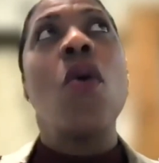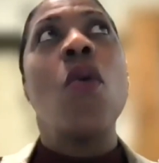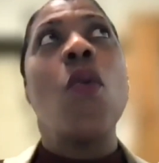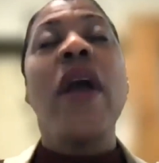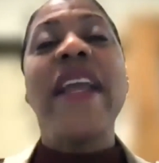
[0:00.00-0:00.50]

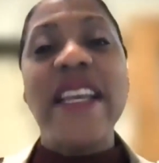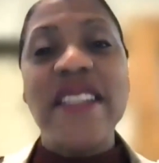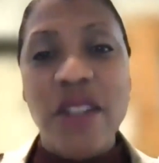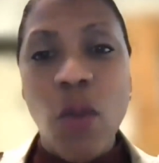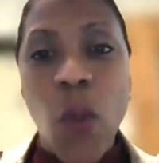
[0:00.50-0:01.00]
What gets
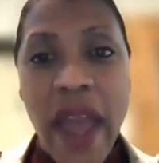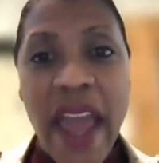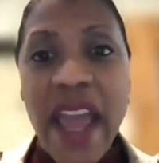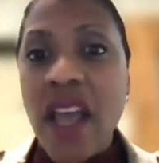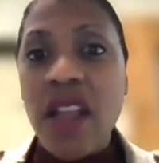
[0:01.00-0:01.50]
in the
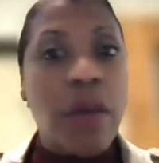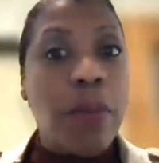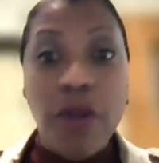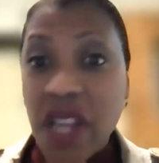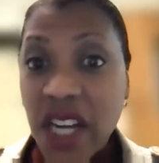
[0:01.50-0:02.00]
way? The
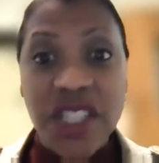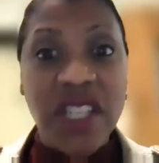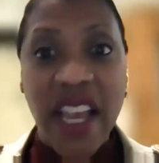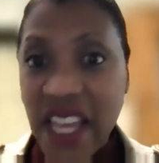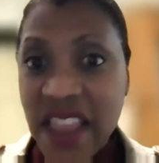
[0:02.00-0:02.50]
production,
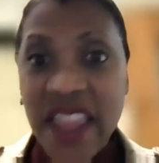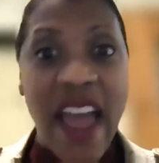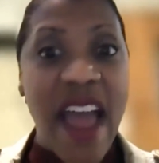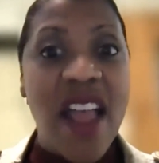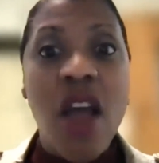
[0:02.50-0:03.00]
I get
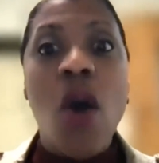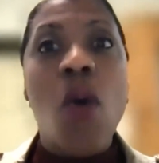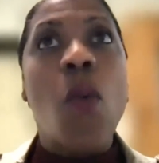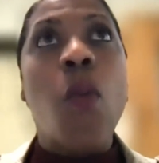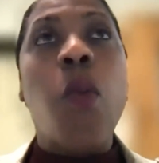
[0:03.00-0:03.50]
that.
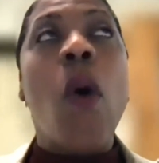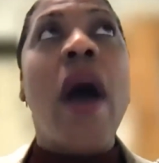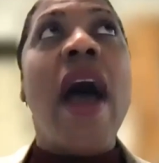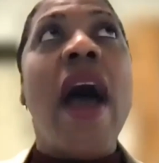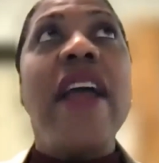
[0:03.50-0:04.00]

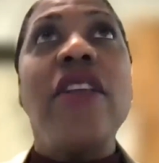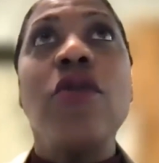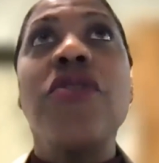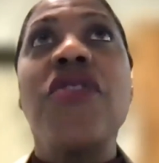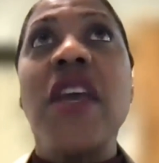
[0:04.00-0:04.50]
Why do
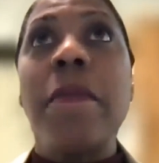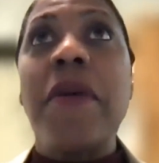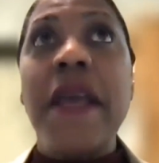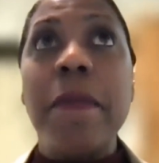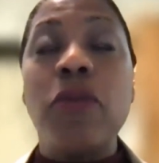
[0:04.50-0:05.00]
you think
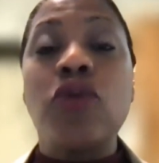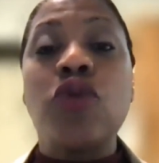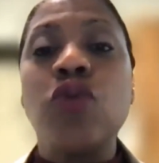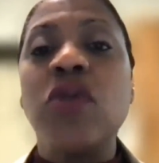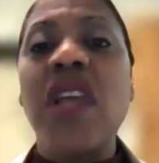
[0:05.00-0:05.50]
people do
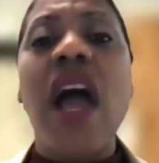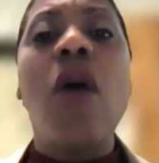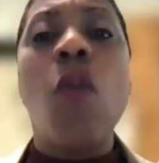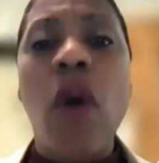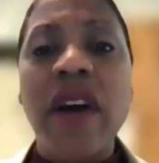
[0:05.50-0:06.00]
not
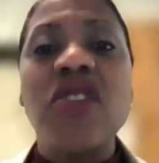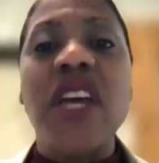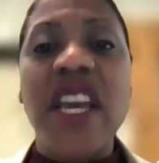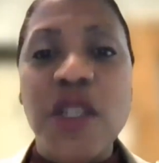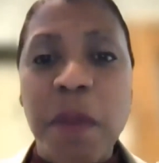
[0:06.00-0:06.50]
want
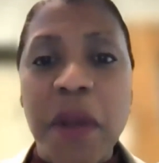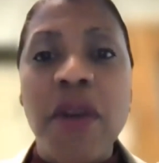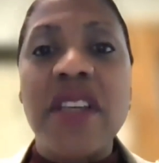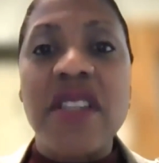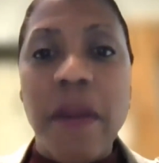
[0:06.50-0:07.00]
to
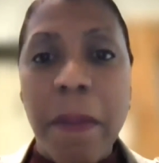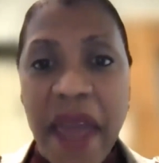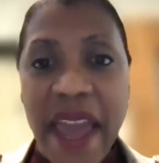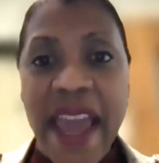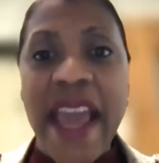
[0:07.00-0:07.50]
experience the
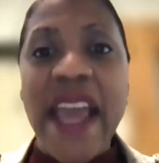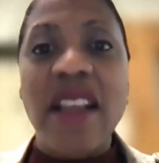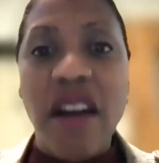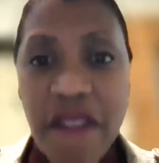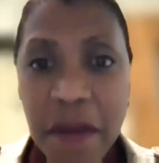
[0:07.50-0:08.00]
pain
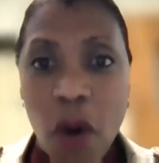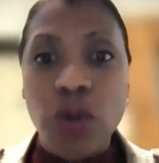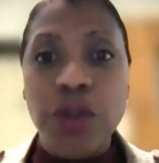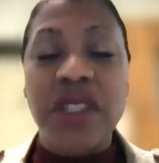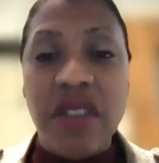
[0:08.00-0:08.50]
of
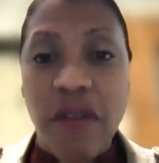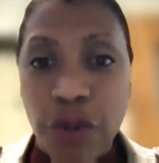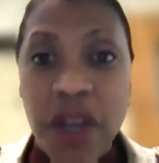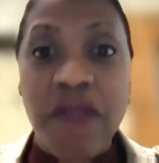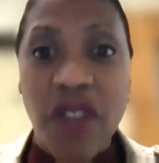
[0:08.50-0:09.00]
emotions of
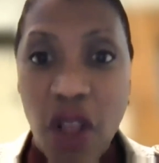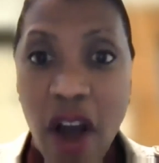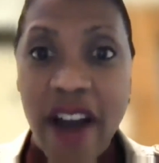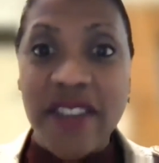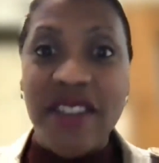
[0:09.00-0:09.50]
grief and
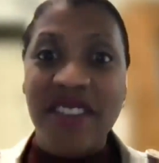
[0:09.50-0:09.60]
loss?